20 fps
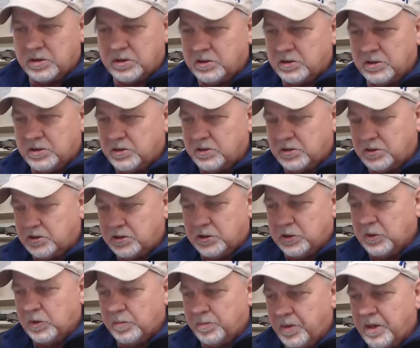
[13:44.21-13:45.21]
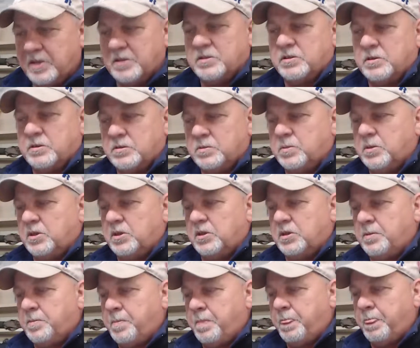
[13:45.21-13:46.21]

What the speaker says: It just still amazes me.